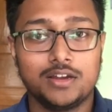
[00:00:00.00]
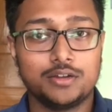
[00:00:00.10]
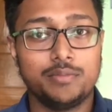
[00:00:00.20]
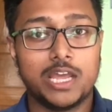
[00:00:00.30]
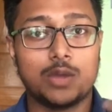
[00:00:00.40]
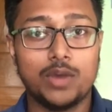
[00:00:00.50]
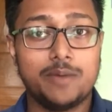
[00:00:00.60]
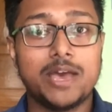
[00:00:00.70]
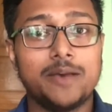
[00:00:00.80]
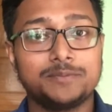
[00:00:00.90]
to make
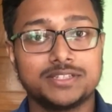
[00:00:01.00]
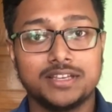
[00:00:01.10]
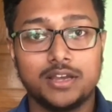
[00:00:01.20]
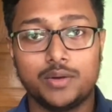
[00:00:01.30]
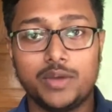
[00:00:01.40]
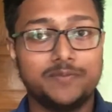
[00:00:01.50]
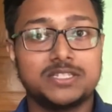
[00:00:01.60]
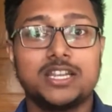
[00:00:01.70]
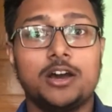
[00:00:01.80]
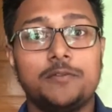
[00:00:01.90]
web apps, web
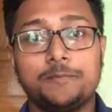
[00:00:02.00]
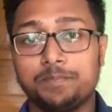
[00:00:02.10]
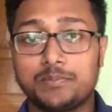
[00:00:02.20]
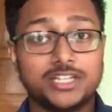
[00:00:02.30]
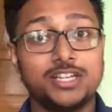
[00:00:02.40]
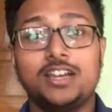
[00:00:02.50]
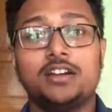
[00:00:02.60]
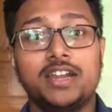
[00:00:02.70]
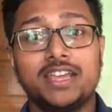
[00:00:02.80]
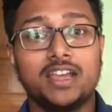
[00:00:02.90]
stuff, machine
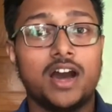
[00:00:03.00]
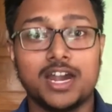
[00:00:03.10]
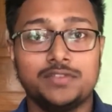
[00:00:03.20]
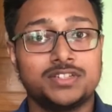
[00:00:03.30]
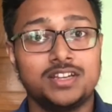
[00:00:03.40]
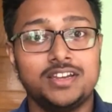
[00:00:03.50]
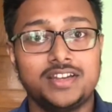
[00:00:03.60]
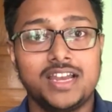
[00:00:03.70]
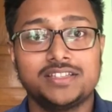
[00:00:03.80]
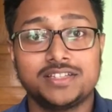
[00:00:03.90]
learning, artificial
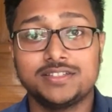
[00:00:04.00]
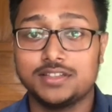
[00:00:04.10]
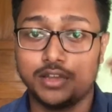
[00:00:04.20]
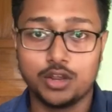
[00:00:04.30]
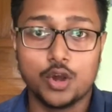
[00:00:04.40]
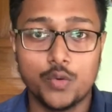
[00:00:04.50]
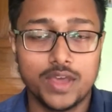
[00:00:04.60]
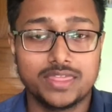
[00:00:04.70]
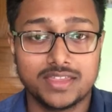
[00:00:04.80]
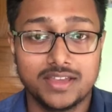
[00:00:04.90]
intelligence, go
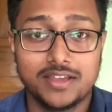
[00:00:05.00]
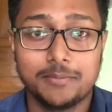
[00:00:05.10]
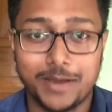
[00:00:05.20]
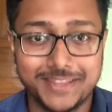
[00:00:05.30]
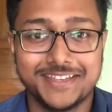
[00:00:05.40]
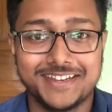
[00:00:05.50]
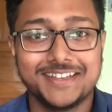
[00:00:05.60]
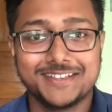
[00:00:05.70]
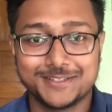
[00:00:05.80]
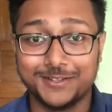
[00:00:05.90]
with Python.
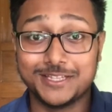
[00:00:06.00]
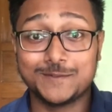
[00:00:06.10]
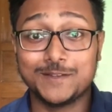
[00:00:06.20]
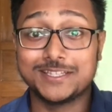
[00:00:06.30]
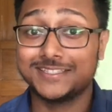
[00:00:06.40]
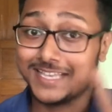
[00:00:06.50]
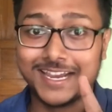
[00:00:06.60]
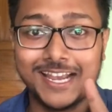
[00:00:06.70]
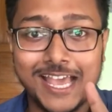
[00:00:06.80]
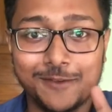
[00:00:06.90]
So this was the
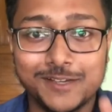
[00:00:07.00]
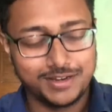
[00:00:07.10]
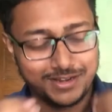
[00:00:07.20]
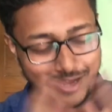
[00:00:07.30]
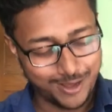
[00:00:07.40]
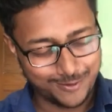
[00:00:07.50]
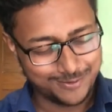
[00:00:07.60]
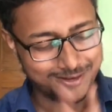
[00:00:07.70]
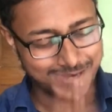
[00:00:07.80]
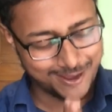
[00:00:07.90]
second language. Now
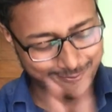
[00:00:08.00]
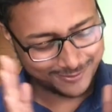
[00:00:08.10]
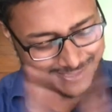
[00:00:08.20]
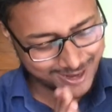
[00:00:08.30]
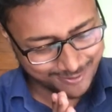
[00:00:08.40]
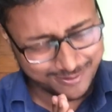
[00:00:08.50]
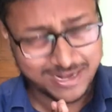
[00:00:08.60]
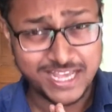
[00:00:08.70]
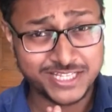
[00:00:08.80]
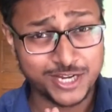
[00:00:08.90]

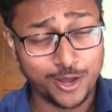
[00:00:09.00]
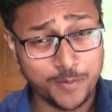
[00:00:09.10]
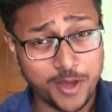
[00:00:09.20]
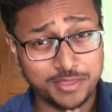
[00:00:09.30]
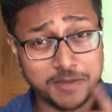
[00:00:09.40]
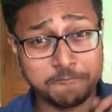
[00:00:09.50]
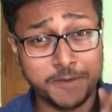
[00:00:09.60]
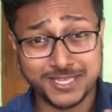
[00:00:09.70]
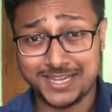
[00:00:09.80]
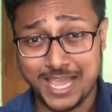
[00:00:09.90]
let's talk about the
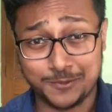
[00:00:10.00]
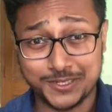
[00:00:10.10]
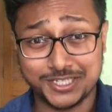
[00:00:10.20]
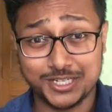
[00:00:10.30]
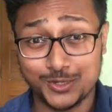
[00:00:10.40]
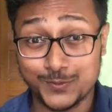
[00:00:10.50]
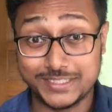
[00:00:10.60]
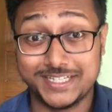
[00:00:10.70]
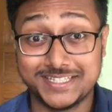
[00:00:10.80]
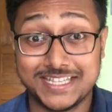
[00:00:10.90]
best language,
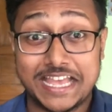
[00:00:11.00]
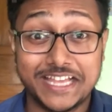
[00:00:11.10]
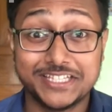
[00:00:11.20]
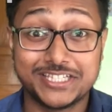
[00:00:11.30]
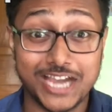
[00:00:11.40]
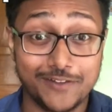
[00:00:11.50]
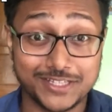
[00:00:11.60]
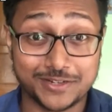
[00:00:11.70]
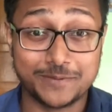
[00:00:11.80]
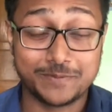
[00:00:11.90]
which is
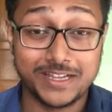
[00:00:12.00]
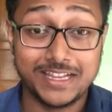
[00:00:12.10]
JavaScript.